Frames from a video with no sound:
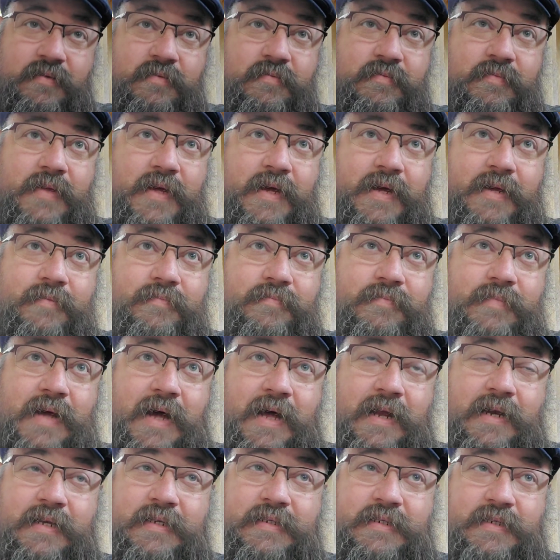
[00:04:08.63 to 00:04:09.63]
that I
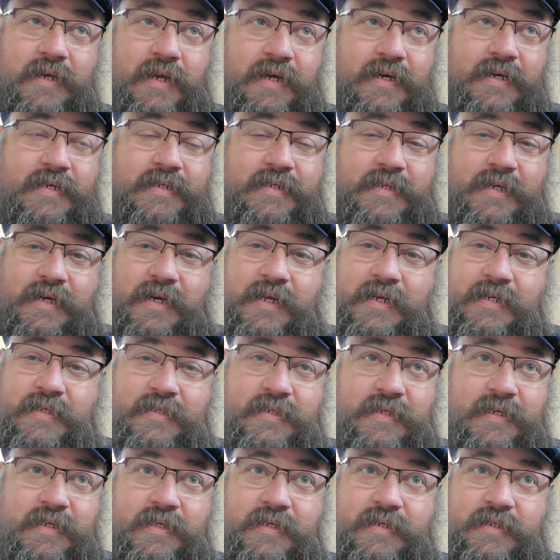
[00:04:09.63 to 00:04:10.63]
listened, like I said, I
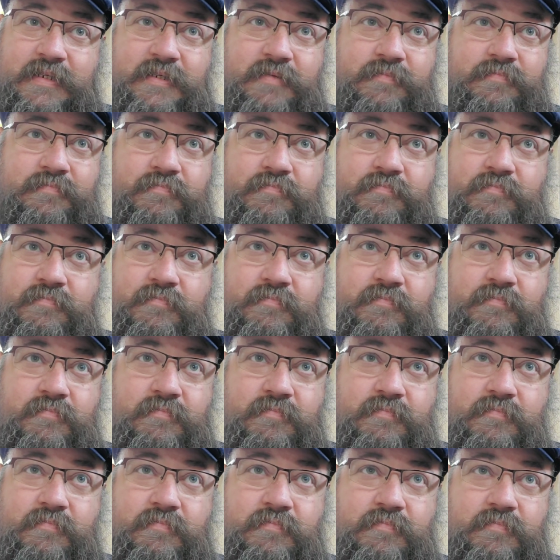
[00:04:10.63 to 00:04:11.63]
listened to these
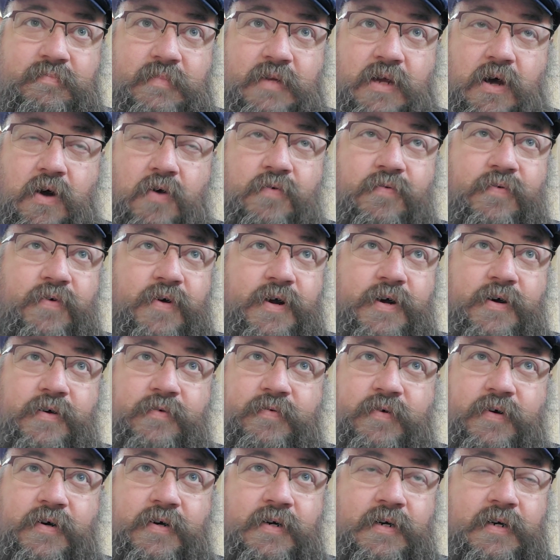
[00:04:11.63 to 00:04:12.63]
over and
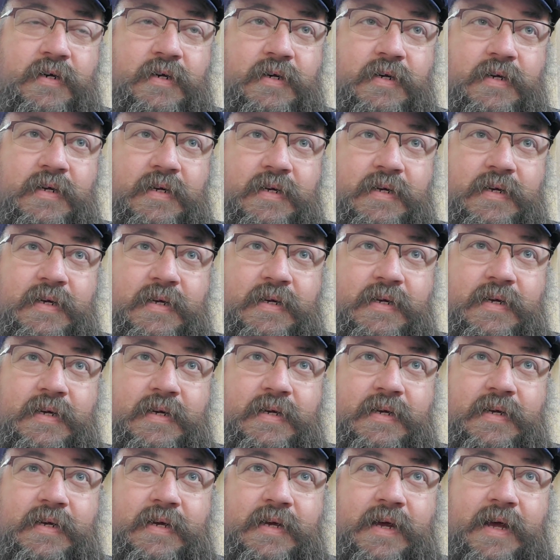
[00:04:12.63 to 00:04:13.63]
over,
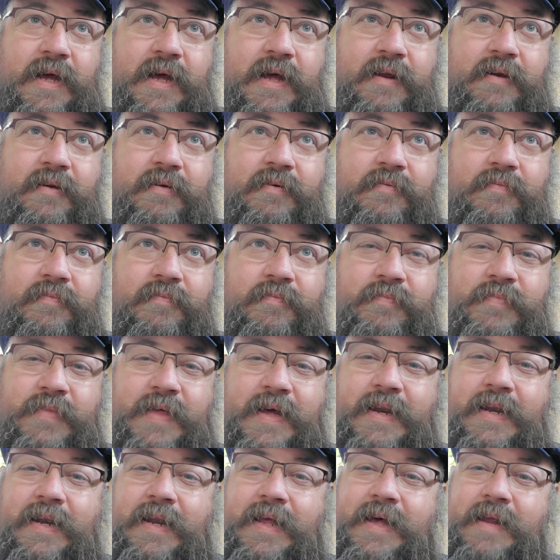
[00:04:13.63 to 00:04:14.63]
and they
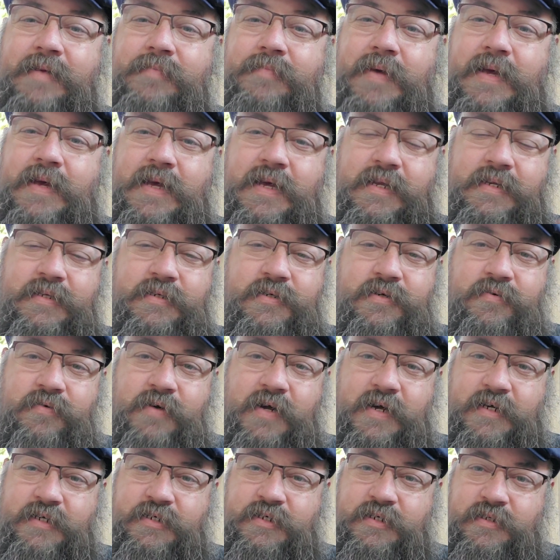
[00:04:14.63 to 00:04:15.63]
led me in
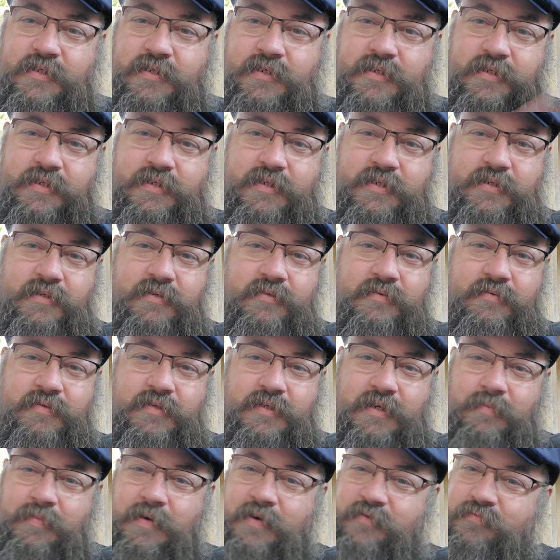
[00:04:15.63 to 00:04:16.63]
directions.
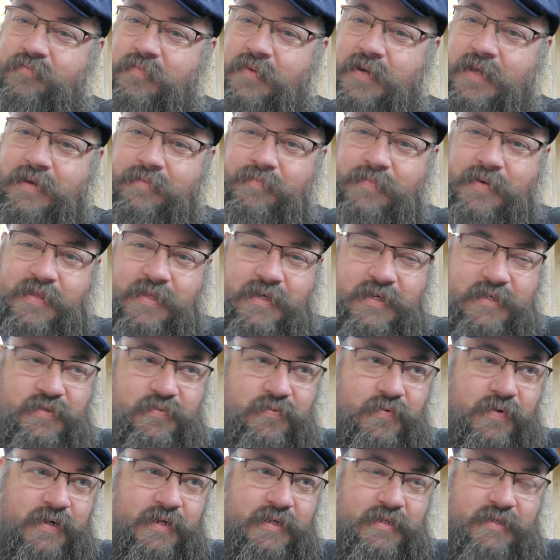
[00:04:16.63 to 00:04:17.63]
Some of them led me this
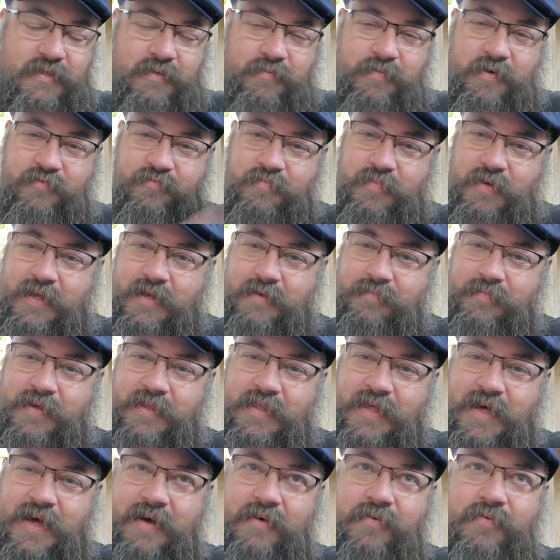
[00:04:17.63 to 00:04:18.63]
way, some of them led me
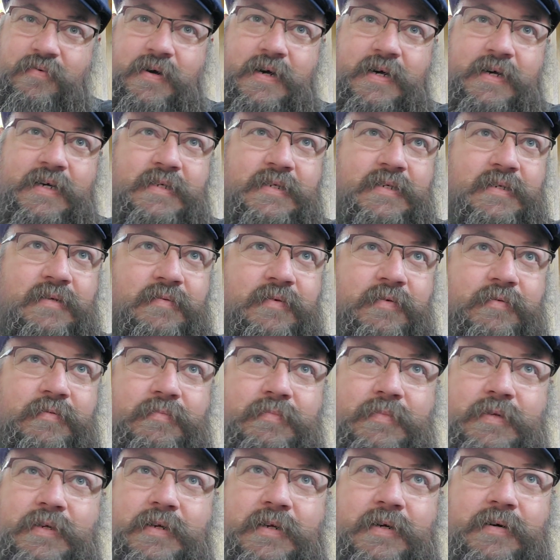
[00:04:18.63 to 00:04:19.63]
that way, some of
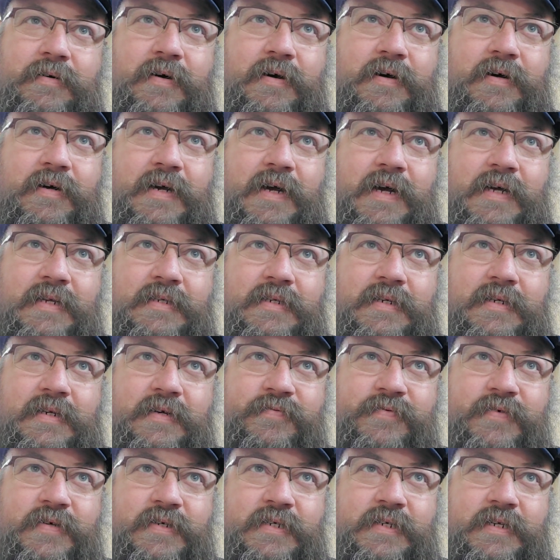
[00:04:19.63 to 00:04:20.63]
them, all kinds of
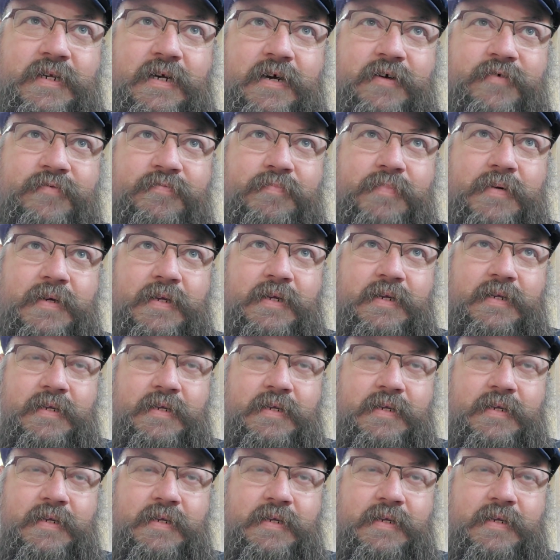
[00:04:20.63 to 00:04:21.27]
different stuff. But